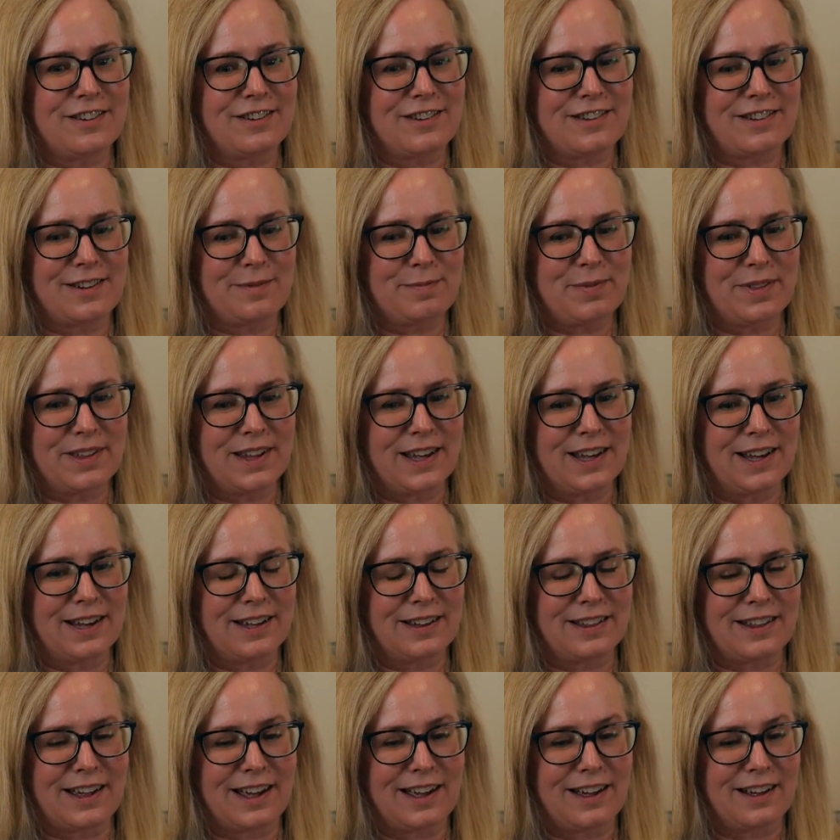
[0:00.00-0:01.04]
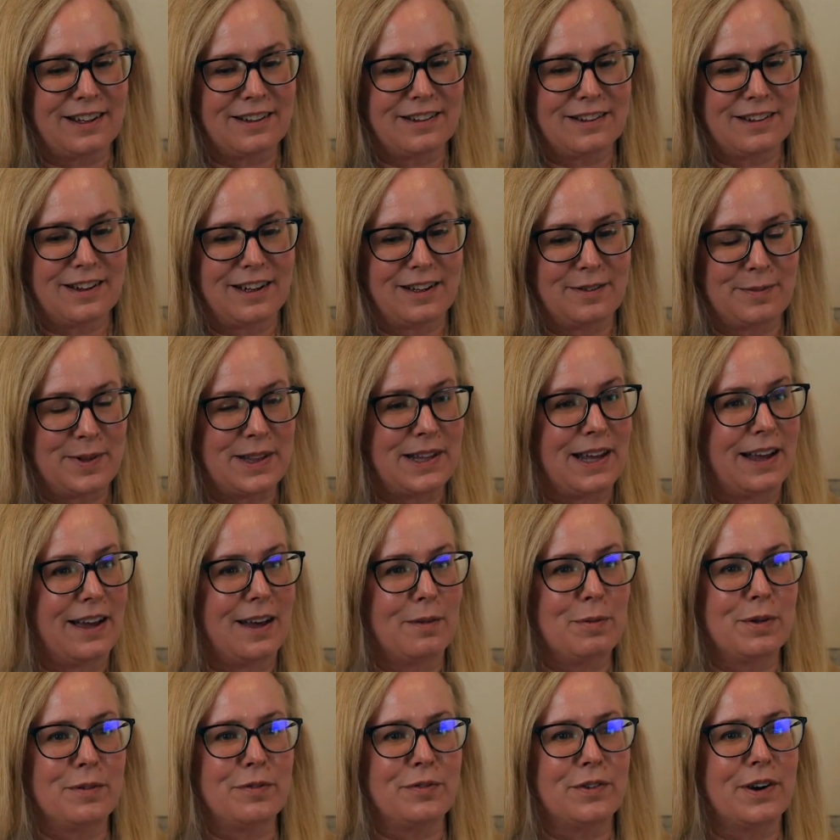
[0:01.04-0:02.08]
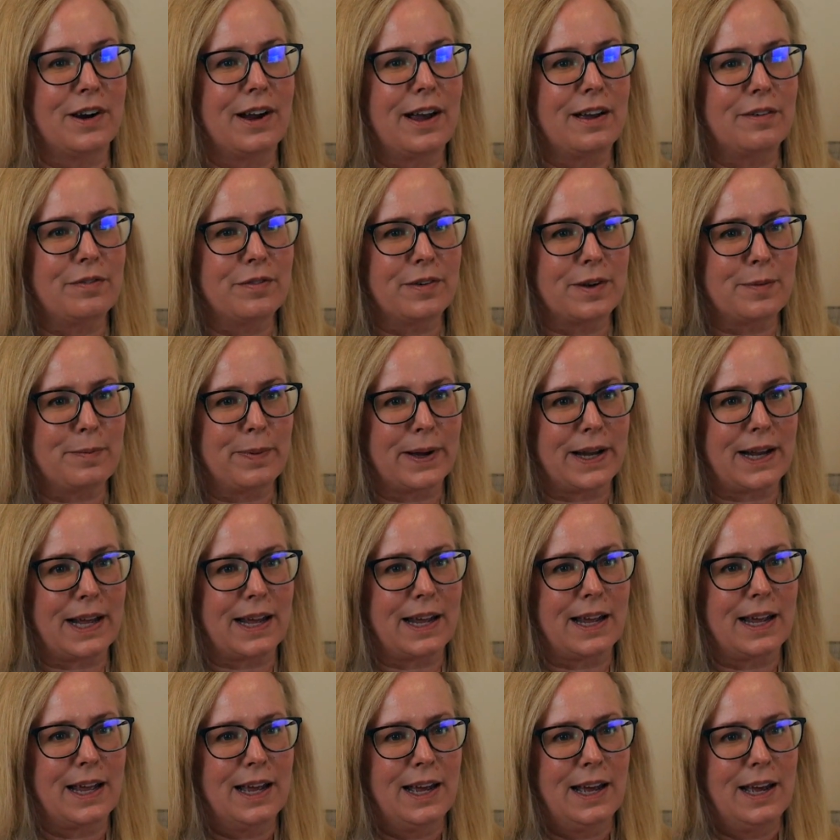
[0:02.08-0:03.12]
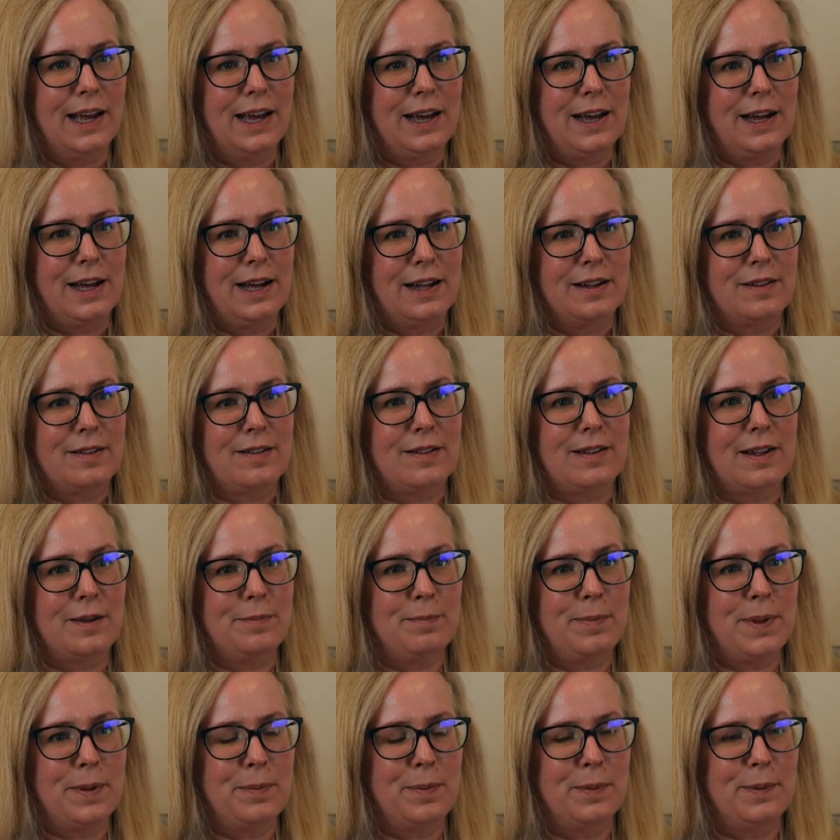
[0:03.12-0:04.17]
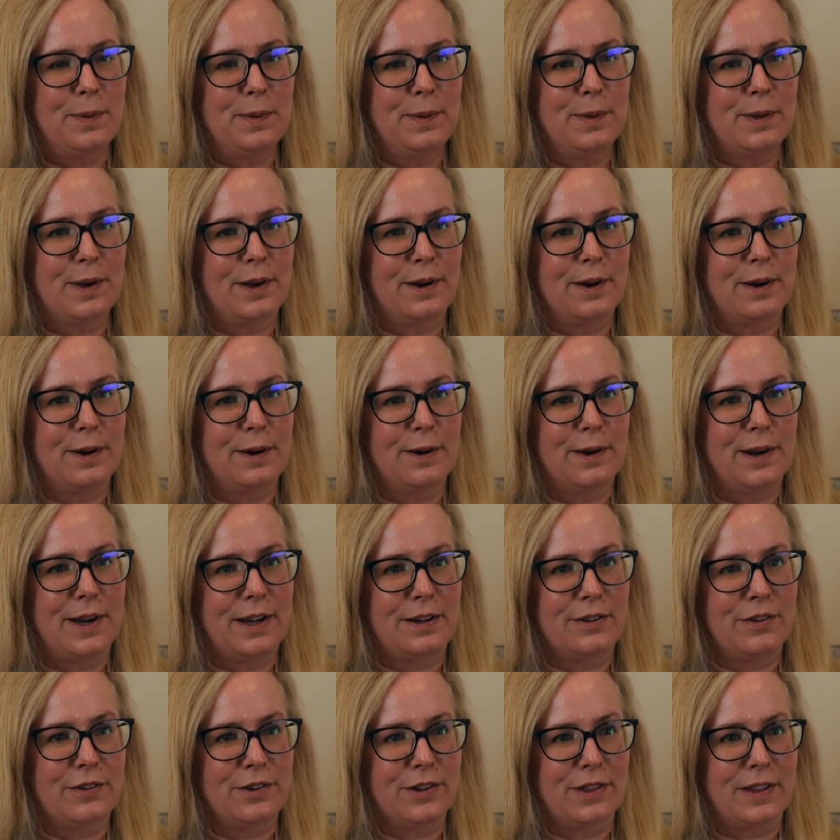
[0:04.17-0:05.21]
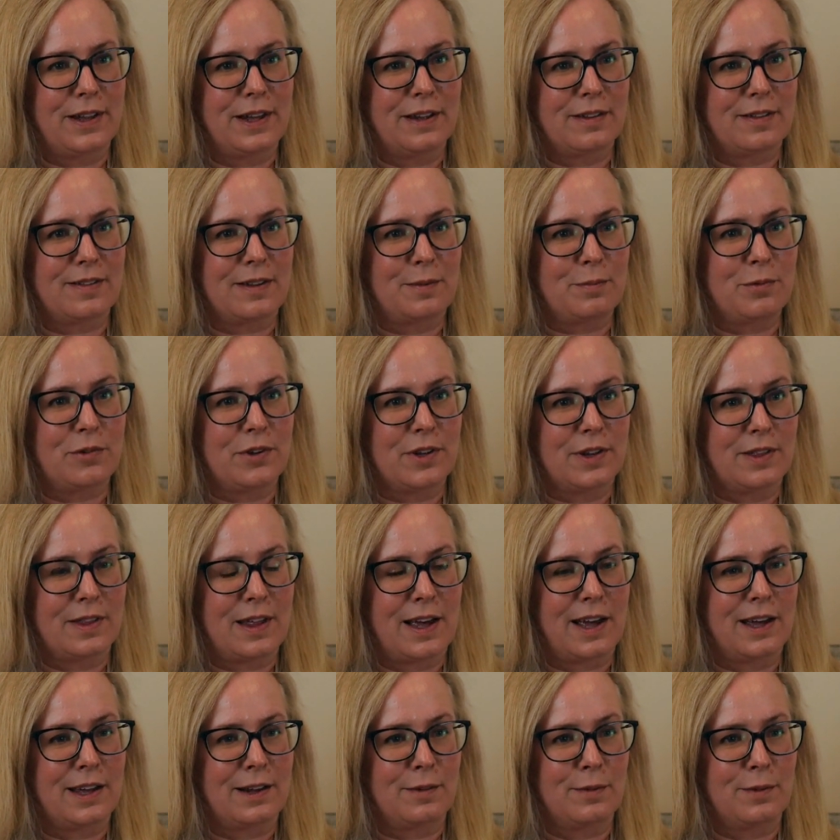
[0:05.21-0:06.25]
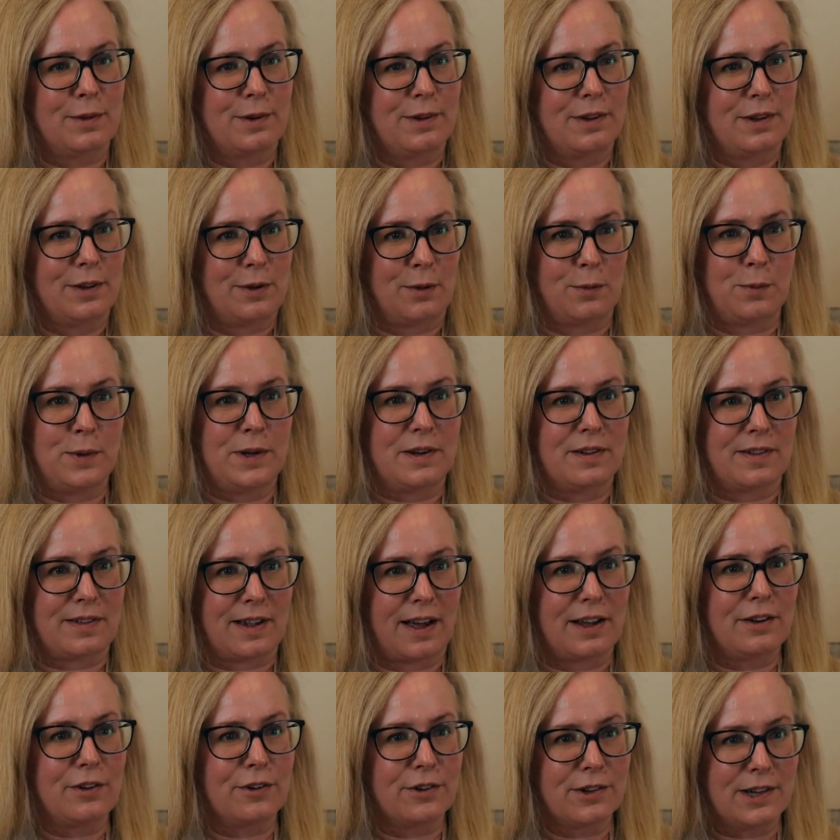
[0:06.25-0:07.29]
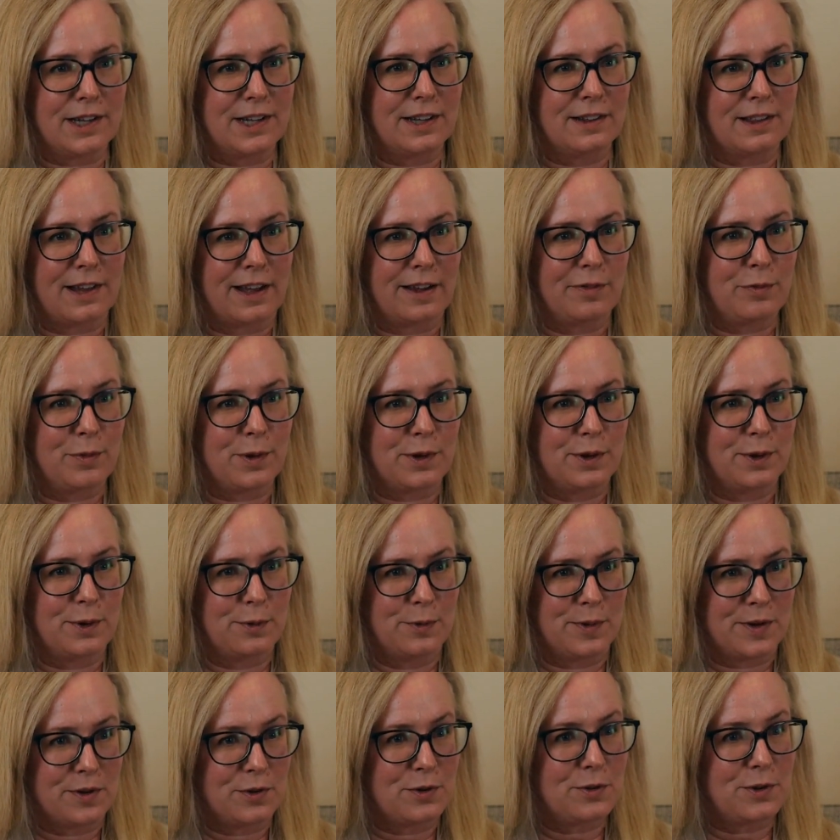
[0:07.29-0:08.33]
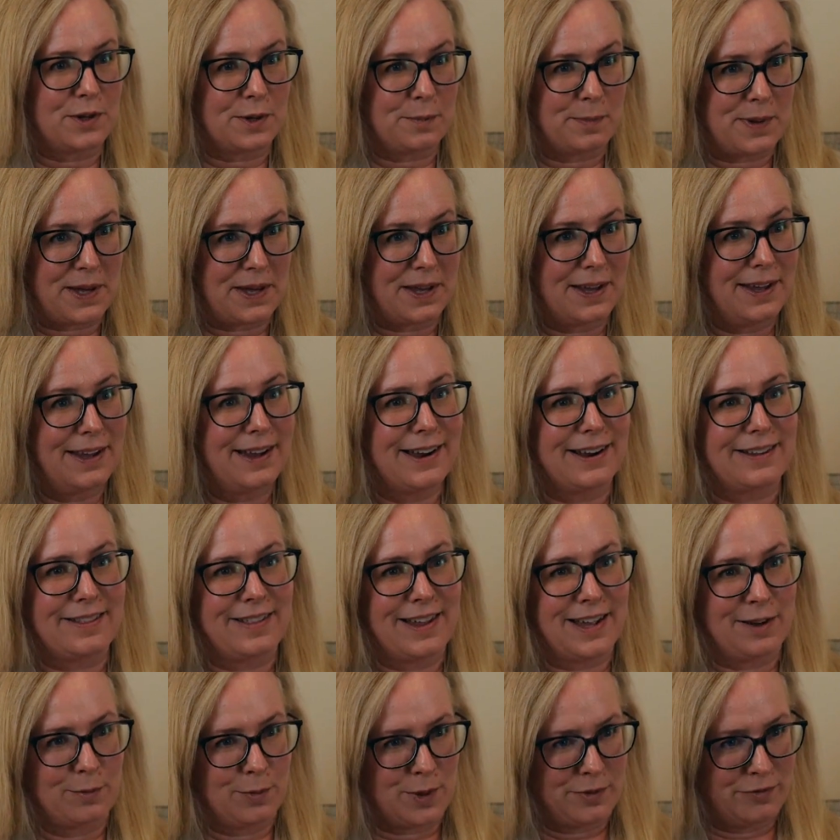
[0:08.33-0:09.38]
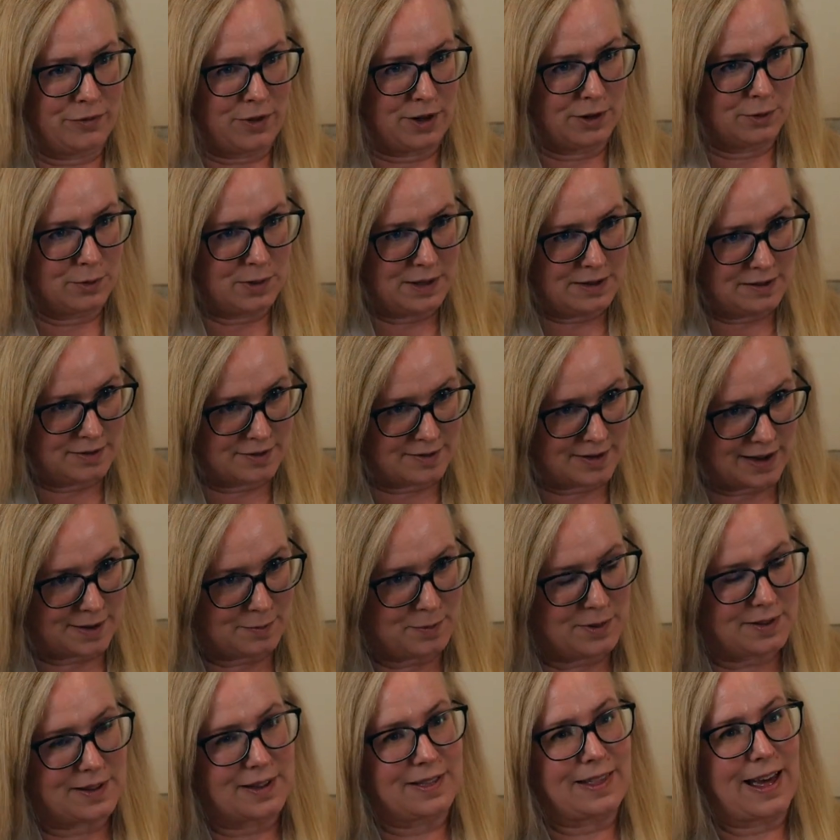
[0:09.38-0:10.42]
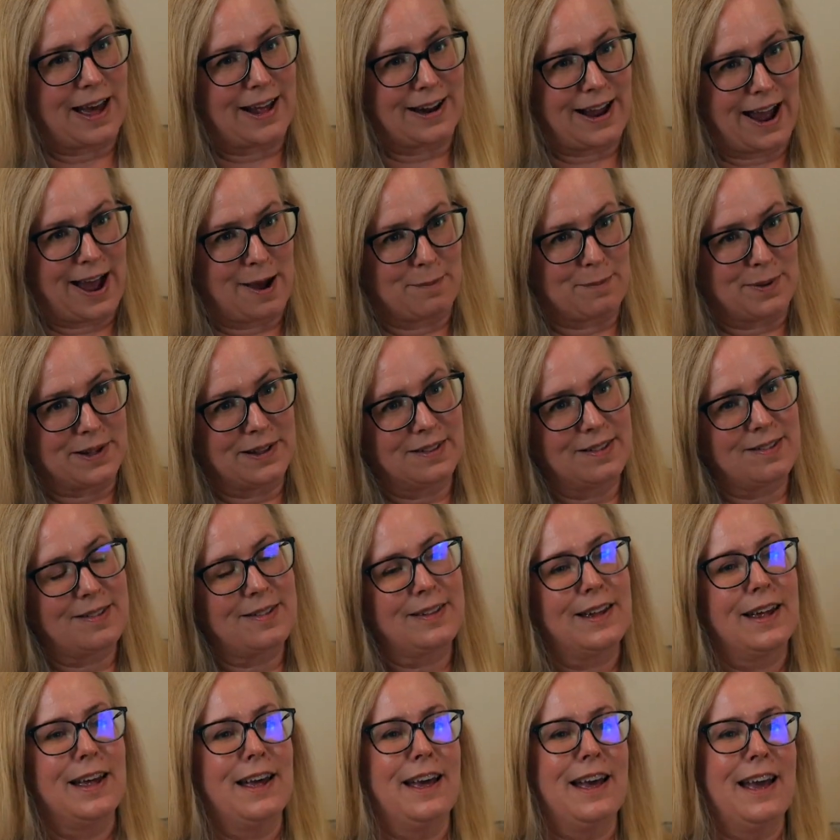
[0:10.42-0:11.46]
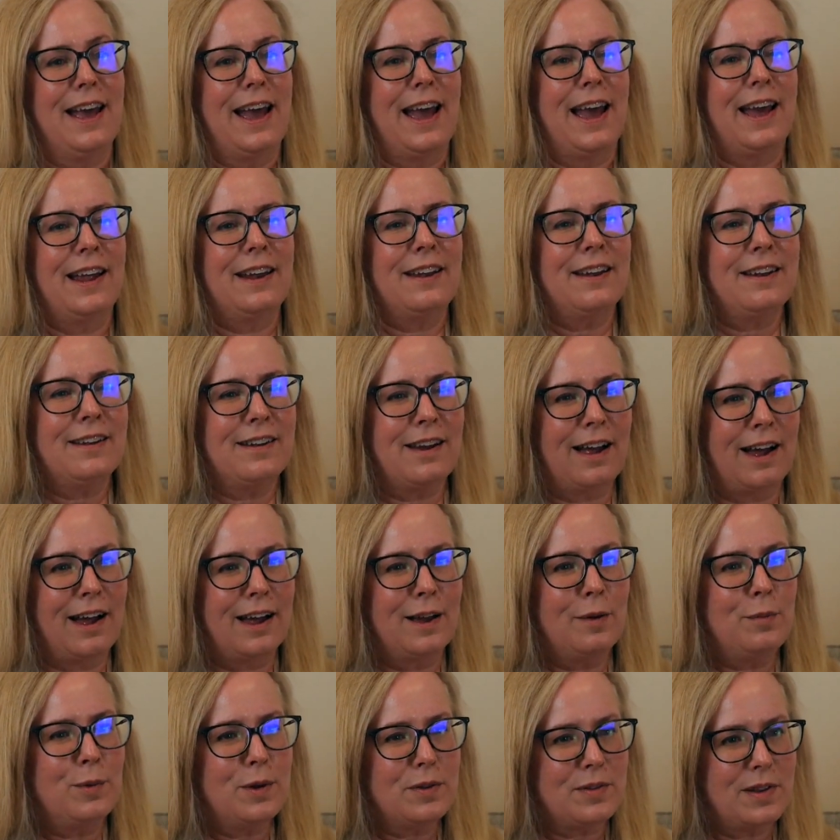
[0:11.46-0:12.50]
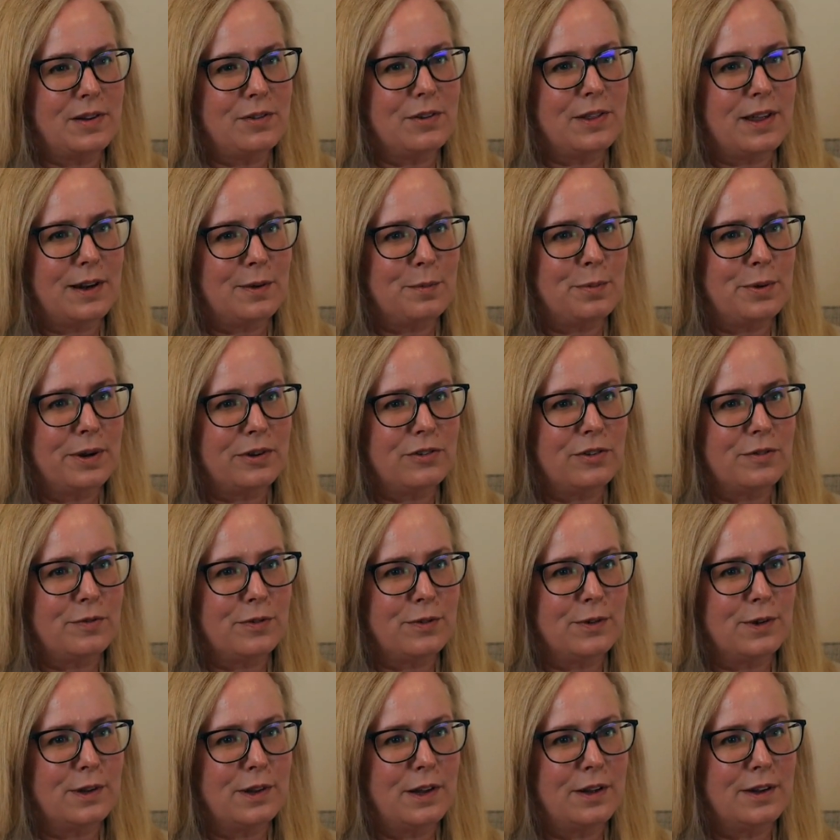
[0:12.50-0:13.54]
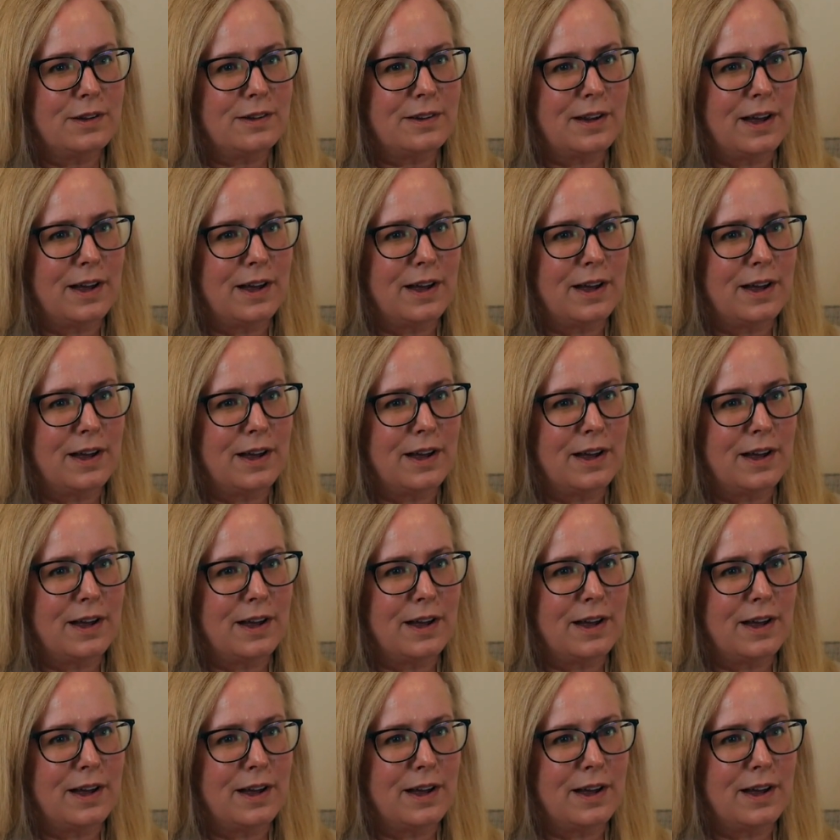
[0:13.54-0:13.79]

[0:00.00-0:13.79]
are something that, I mean, they happen for everybody. Some people are under the assumption that, you know, we decide early in life what our career is going to be, and then we follow these steps and that happens. And I was under that impression for a long